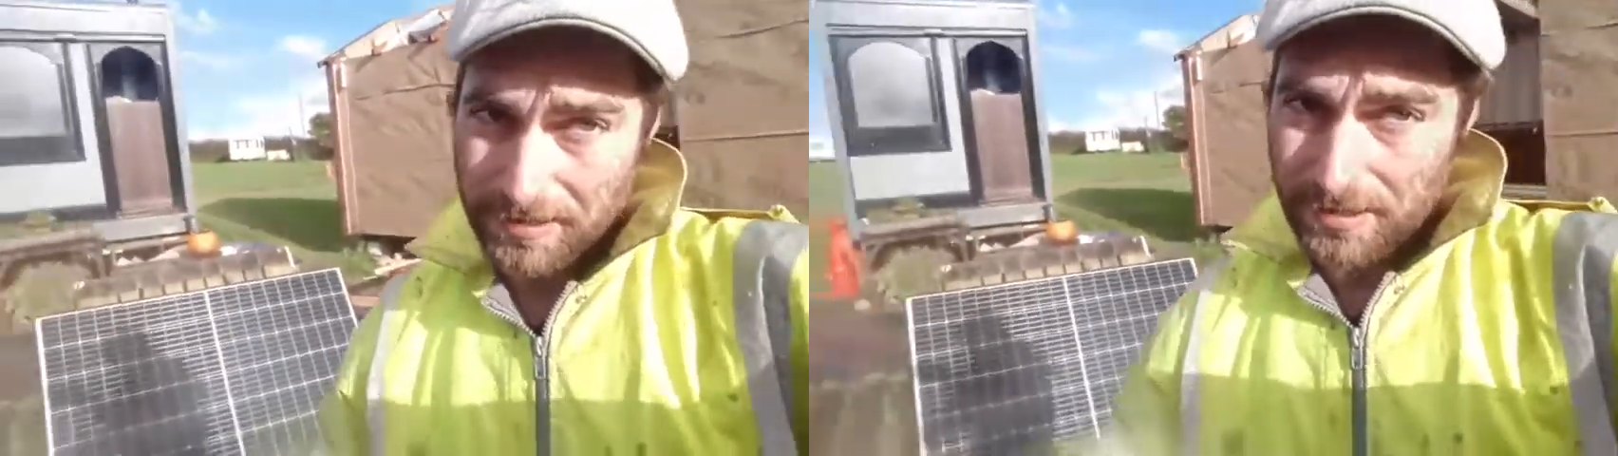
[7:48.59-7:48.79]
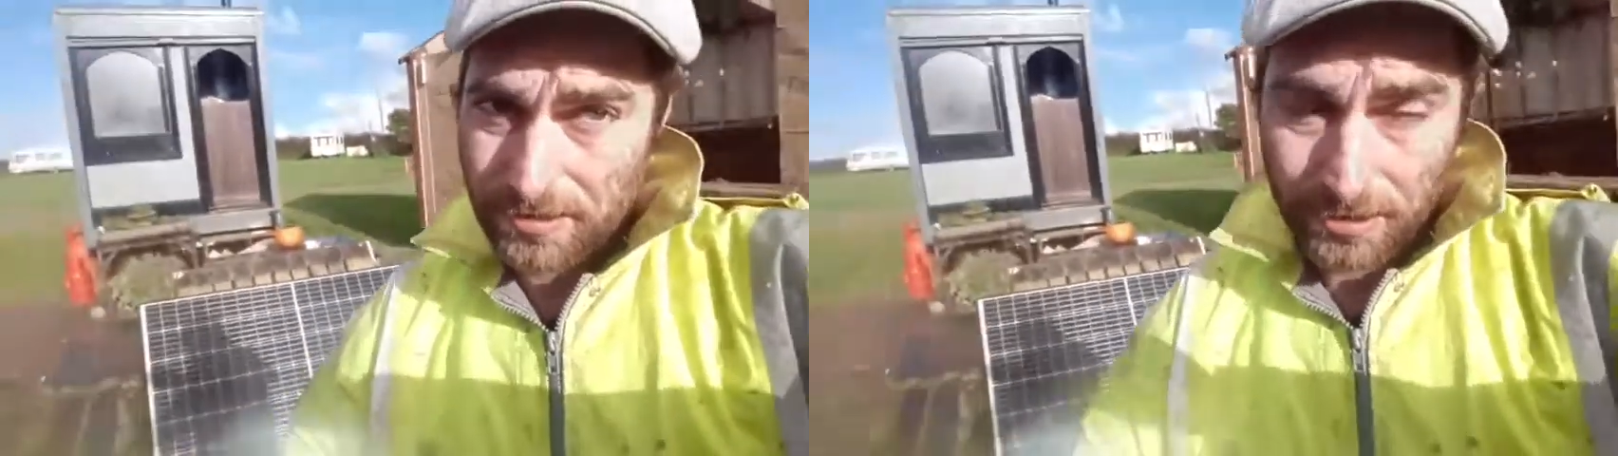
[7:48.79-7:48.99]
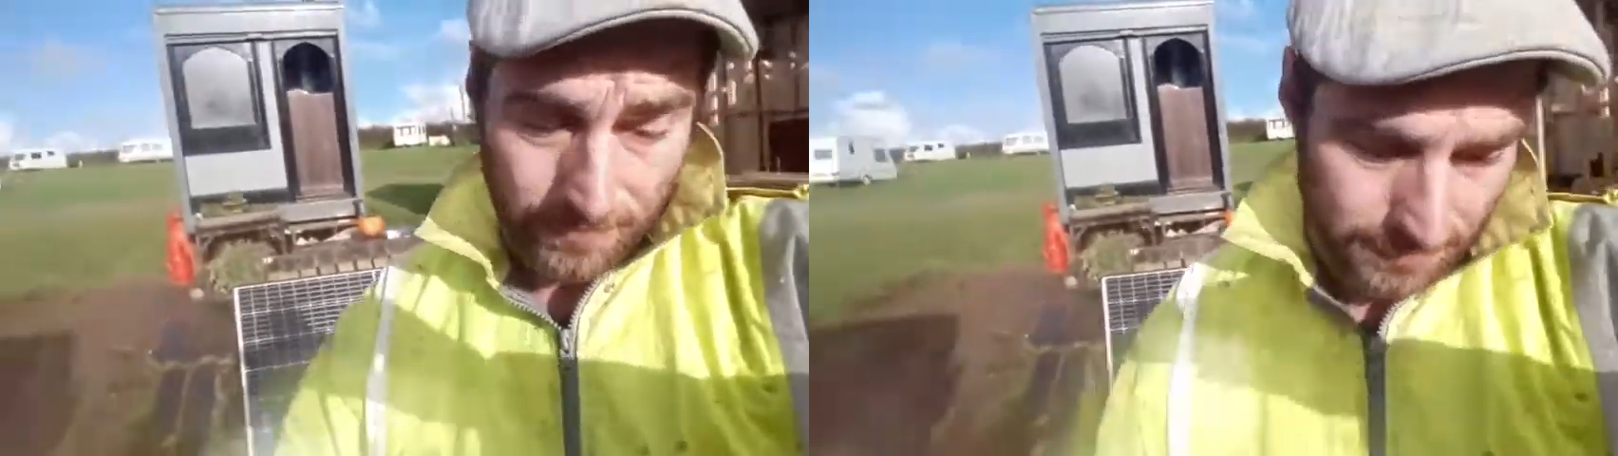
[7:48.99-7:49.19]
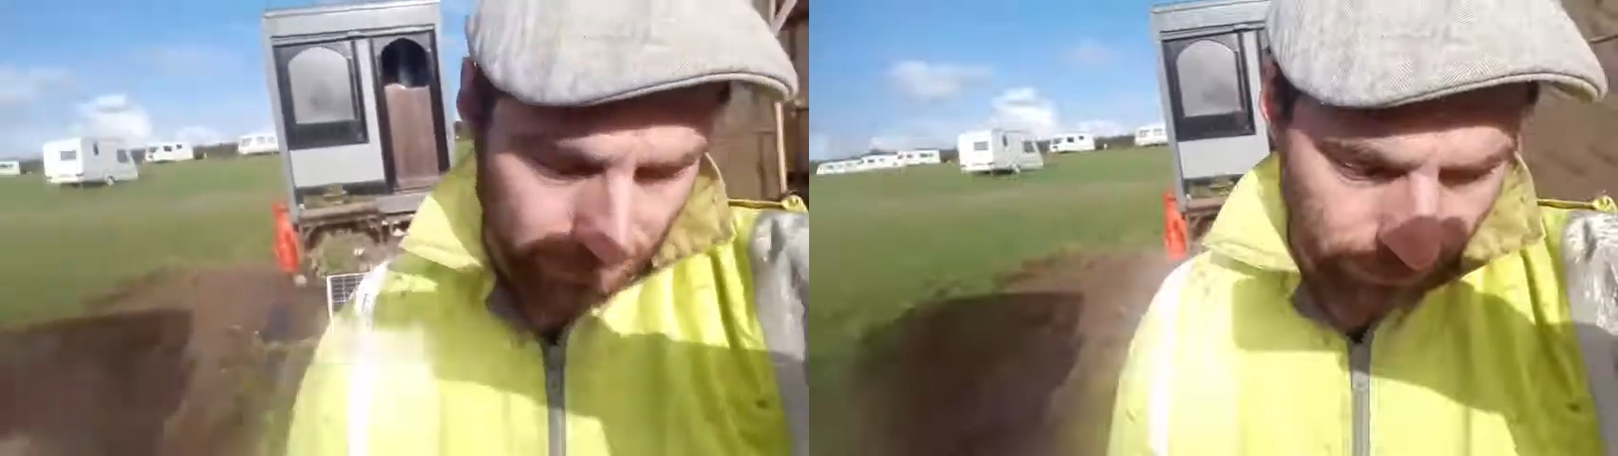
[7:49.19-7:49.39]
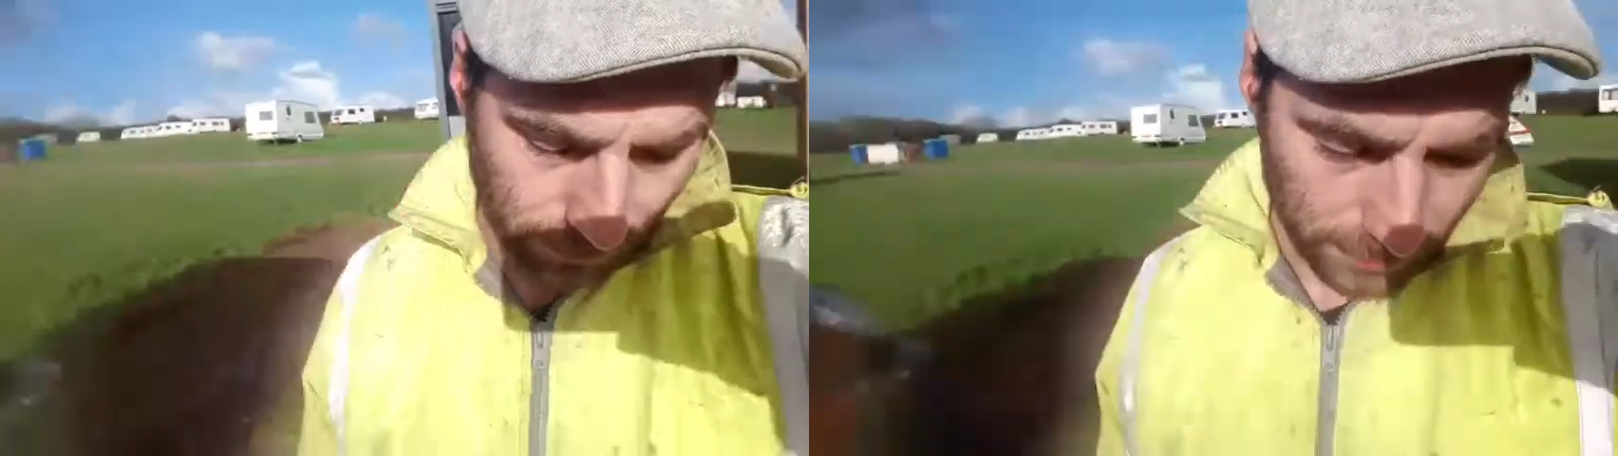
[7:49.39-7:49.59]
disturbed
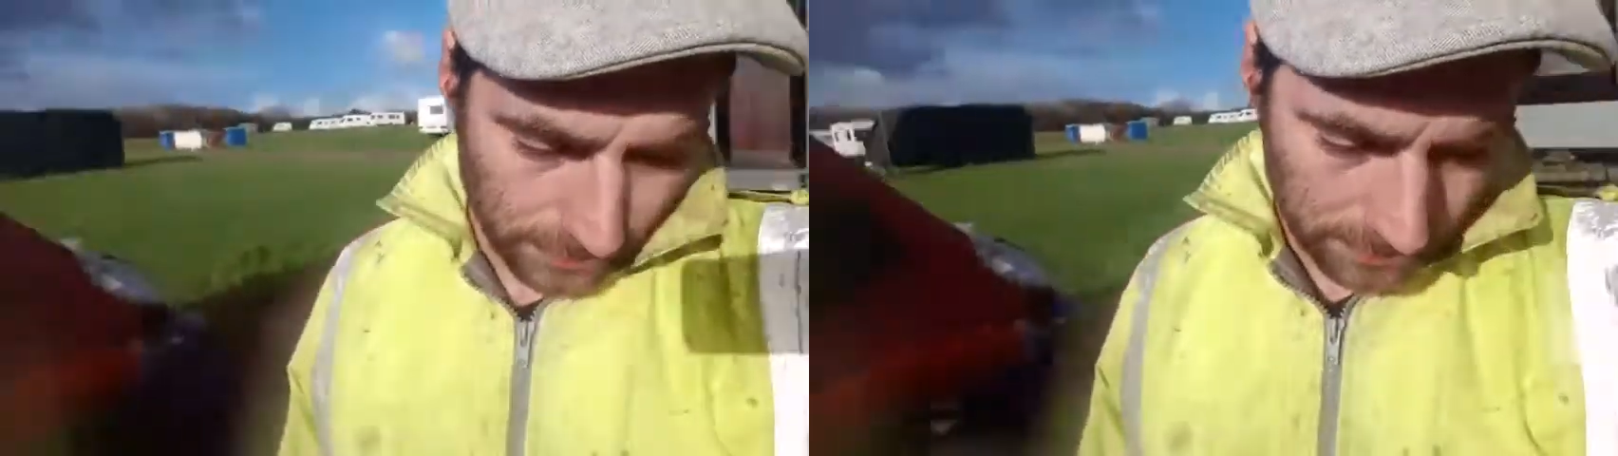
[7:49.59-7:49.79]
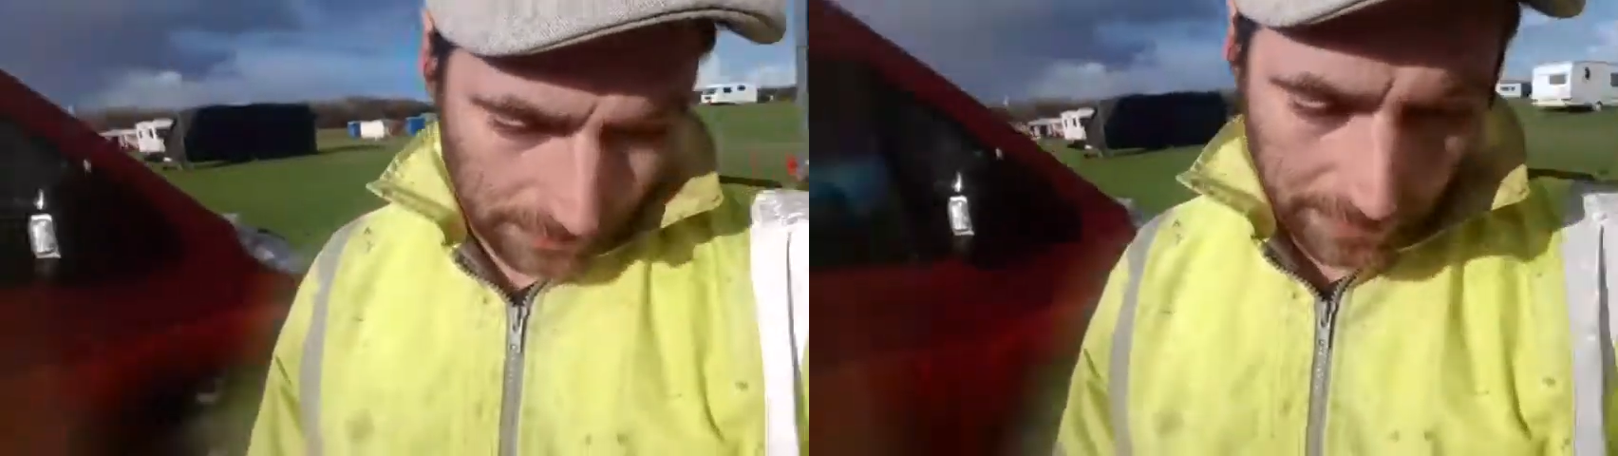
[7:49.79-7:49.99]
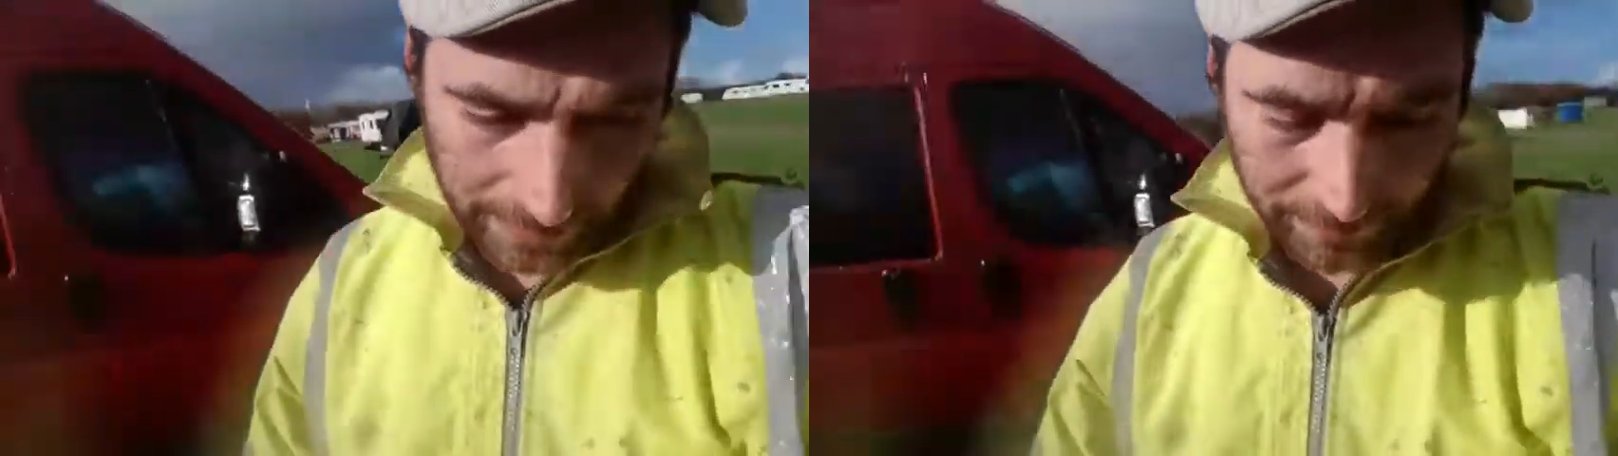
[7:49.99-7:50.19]
and dug, i.e.